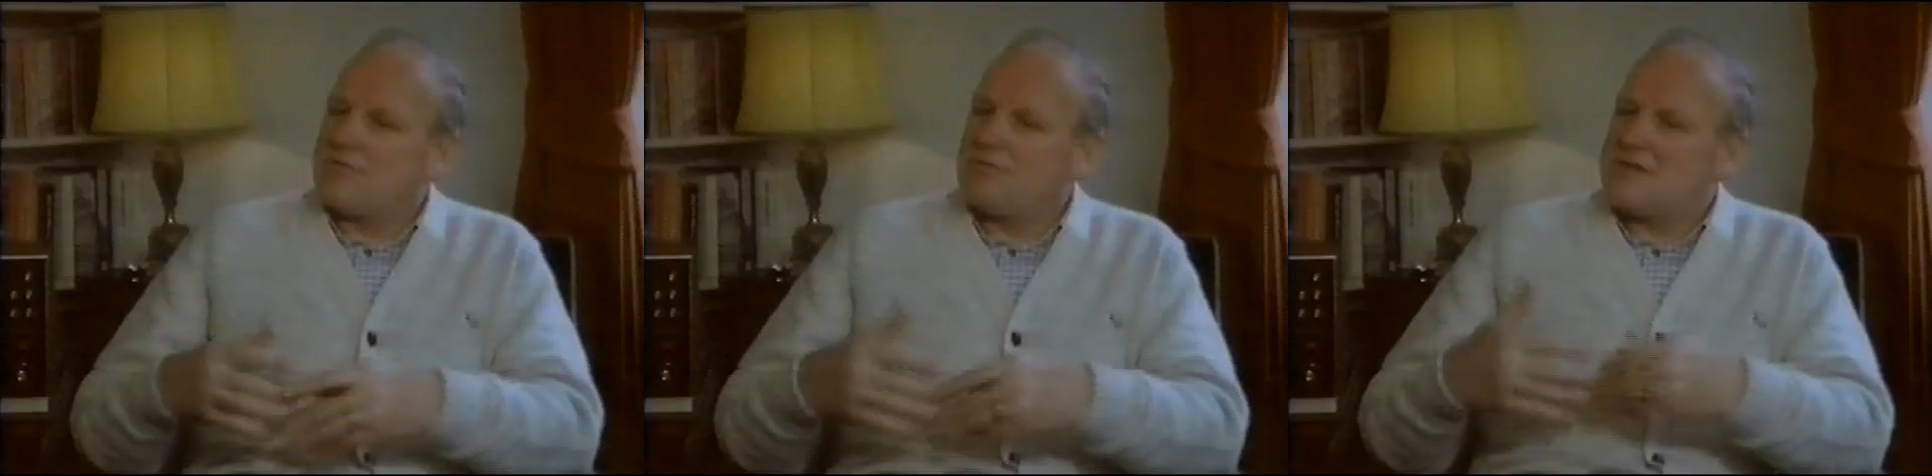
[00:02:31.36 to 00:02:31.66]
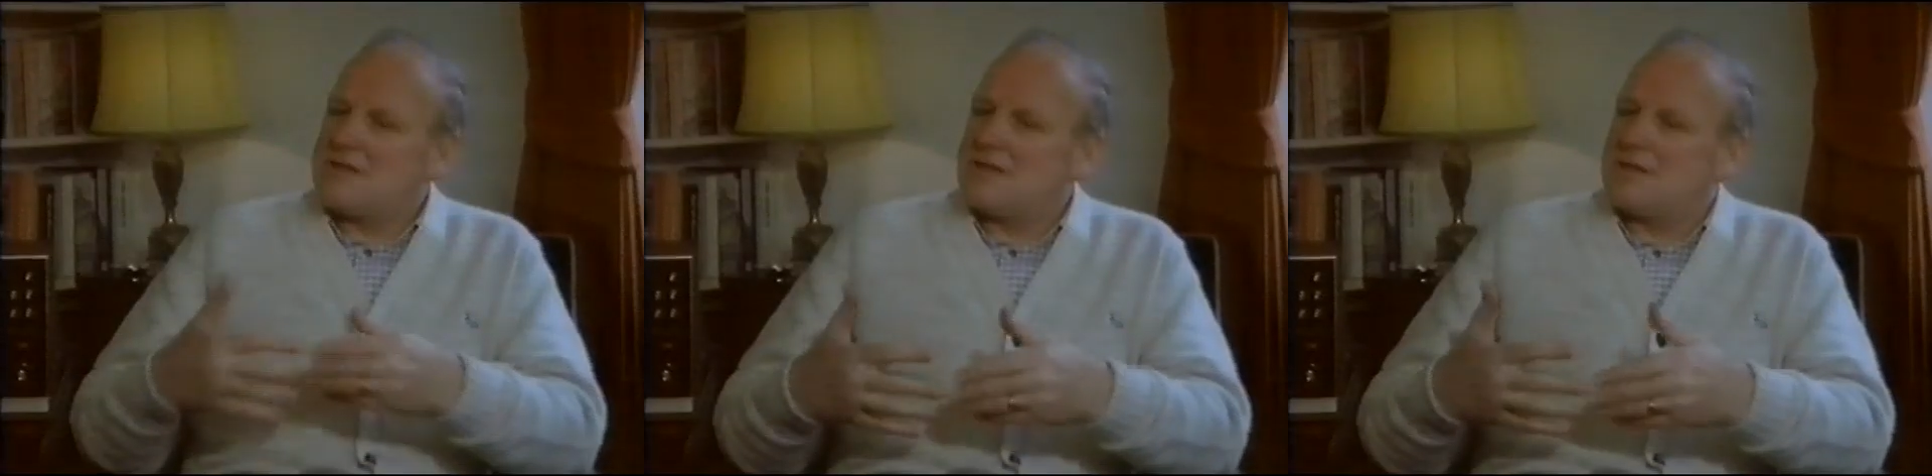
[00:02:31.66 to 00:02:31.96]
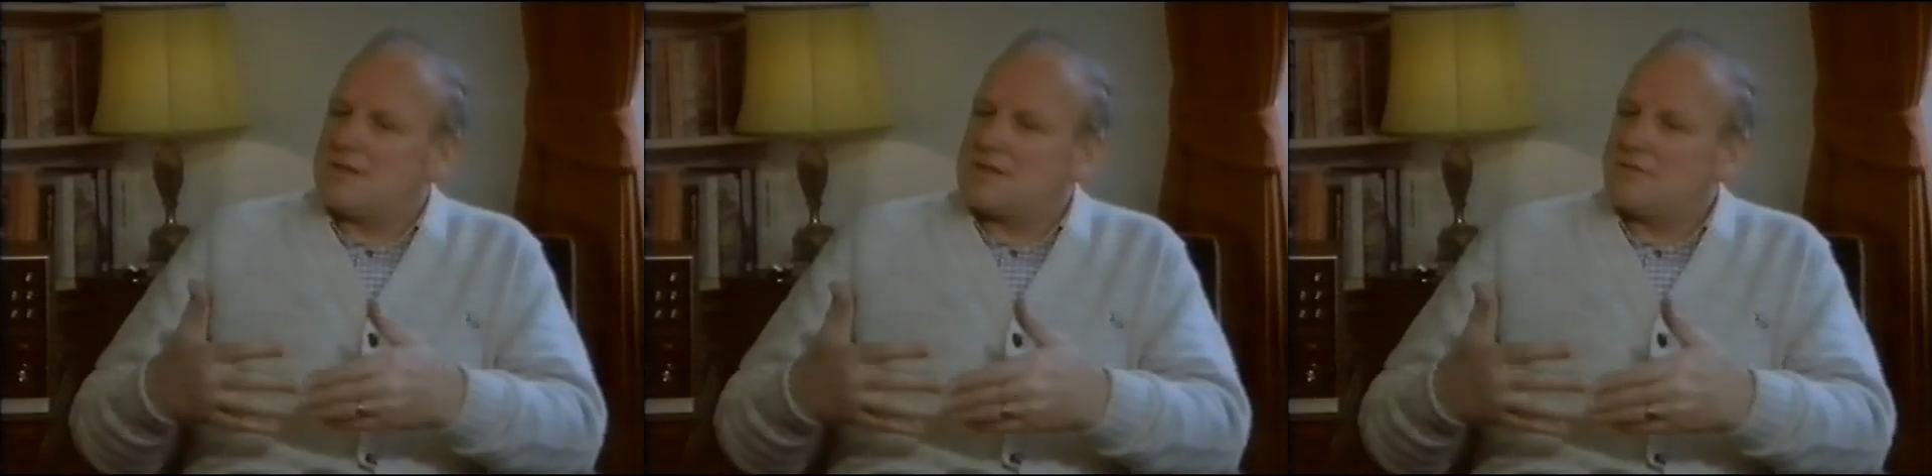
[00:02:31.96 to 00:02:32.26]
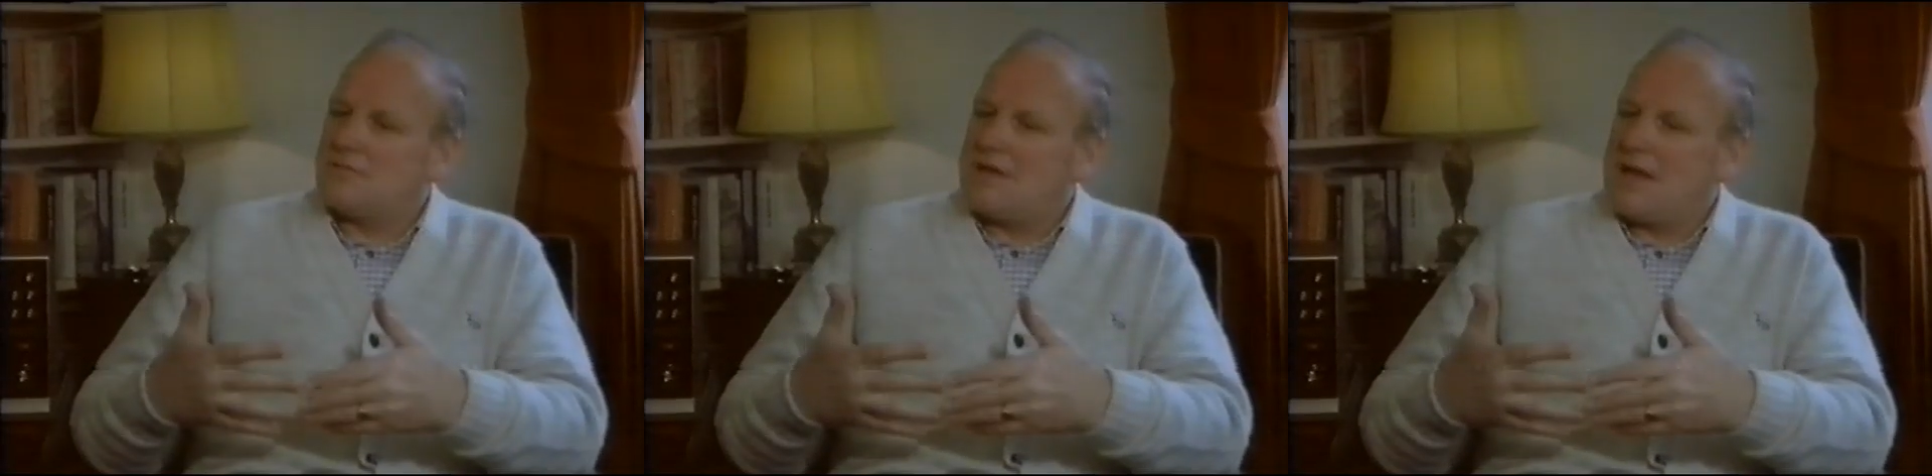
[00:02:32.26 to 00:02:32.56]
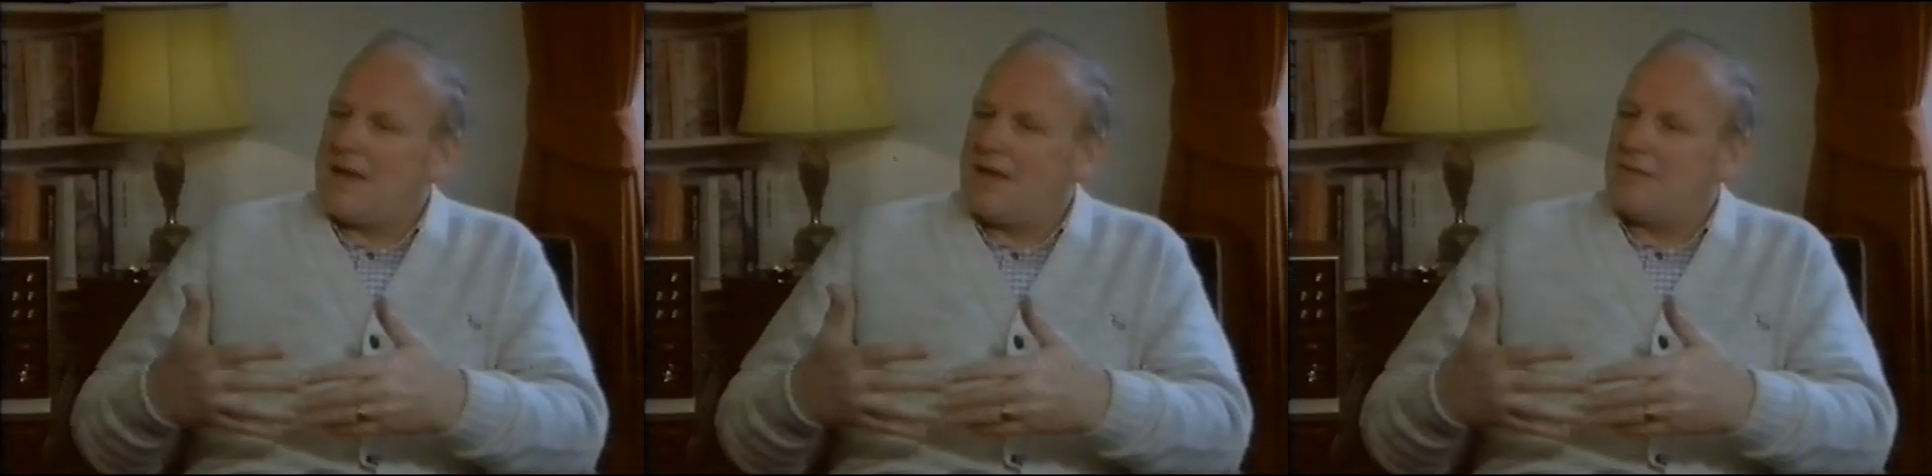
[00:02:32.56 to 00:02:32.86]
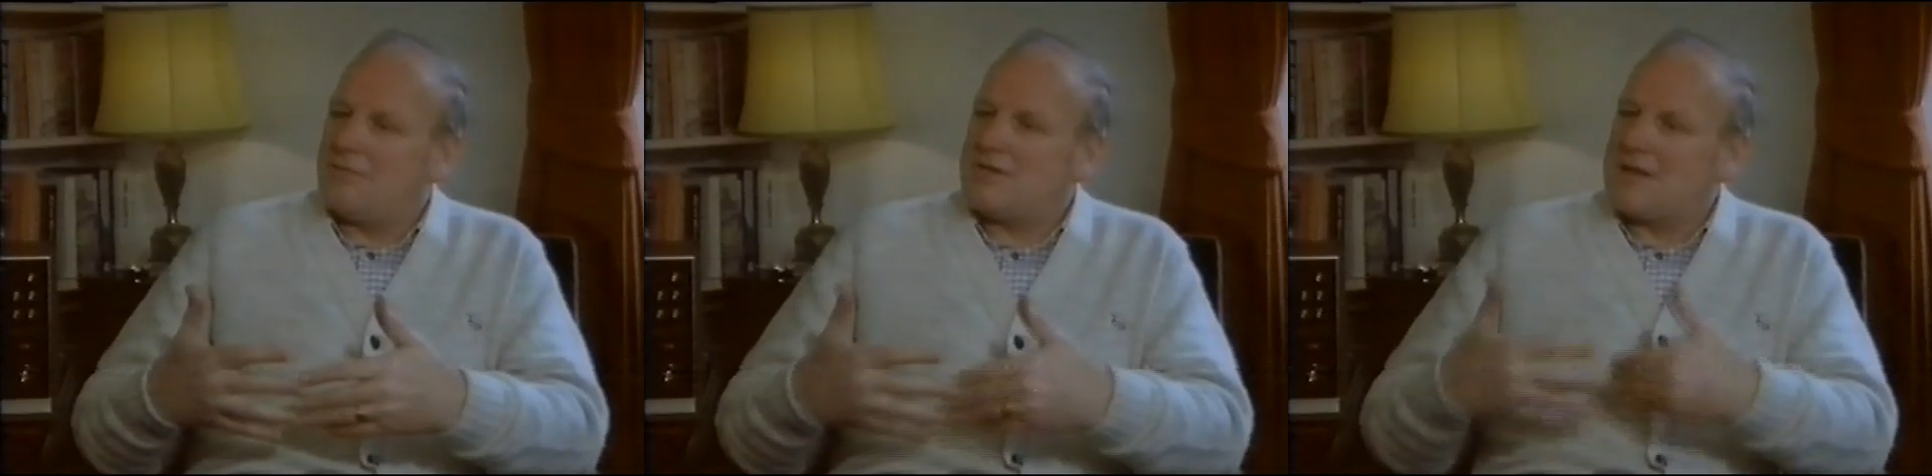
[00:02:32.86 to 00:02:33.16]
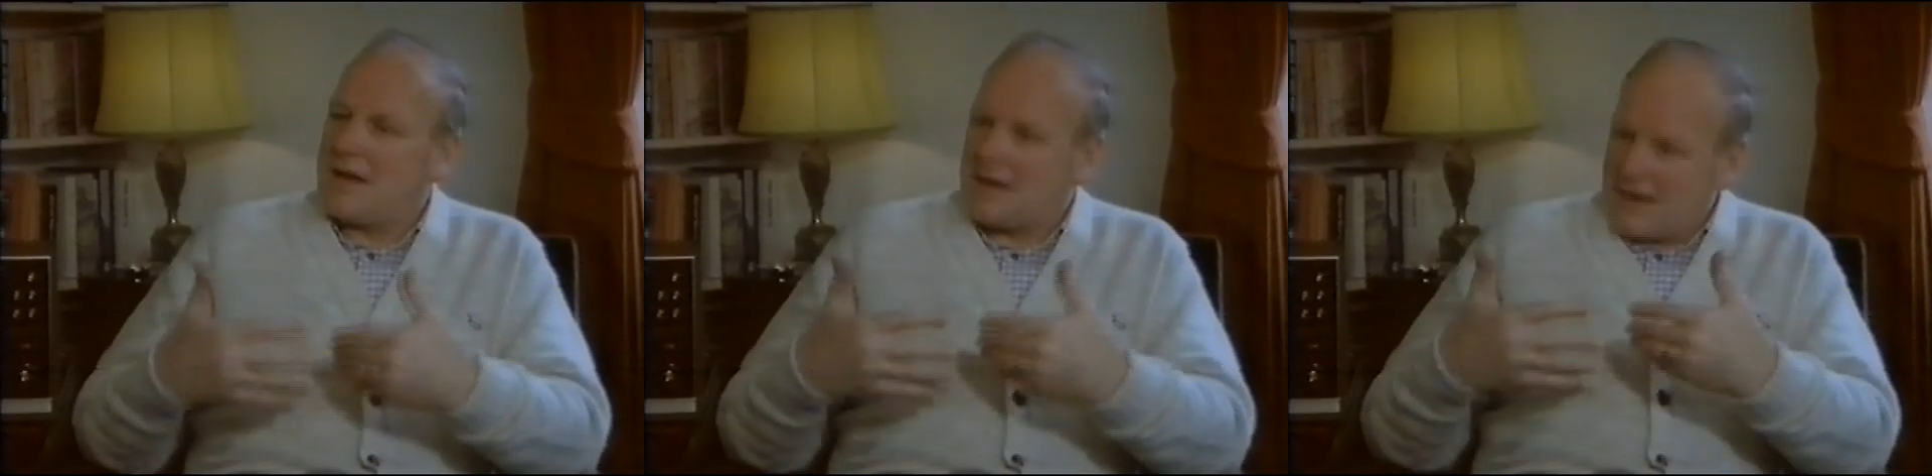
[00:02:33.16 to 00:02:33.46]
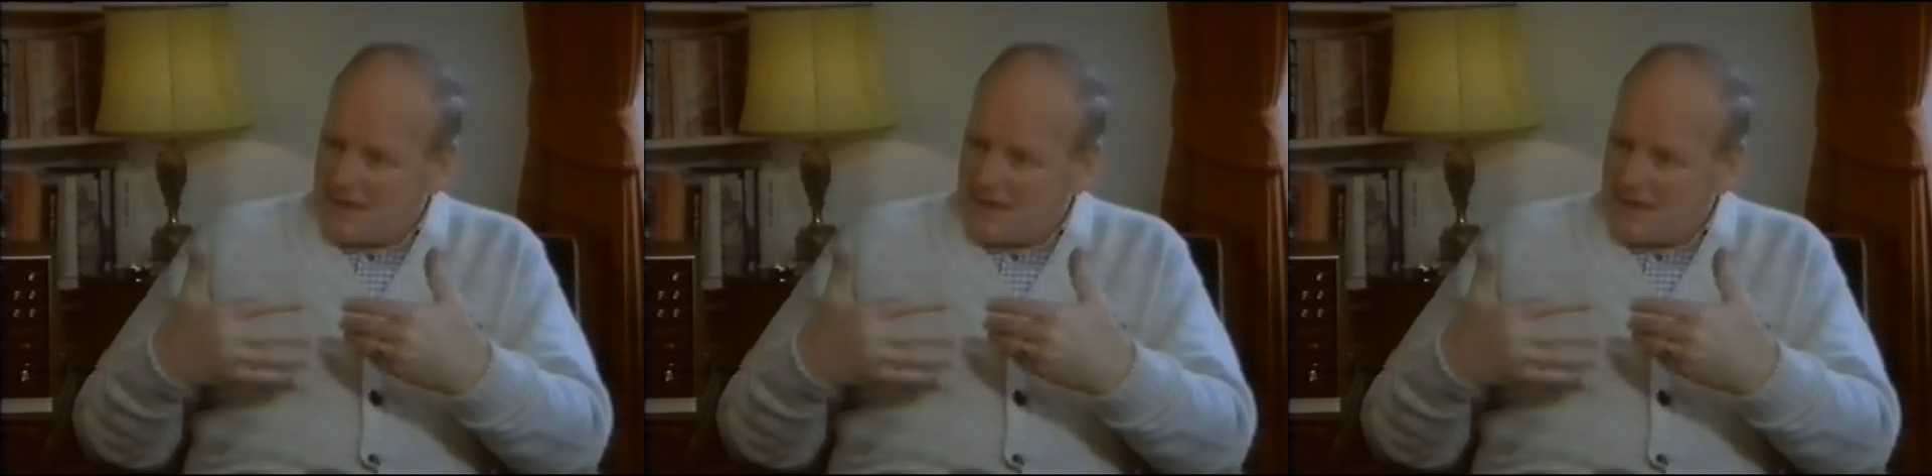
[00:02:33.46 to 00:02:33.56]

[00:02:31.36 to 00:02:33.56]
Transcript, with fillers: This resilience that we have, which is our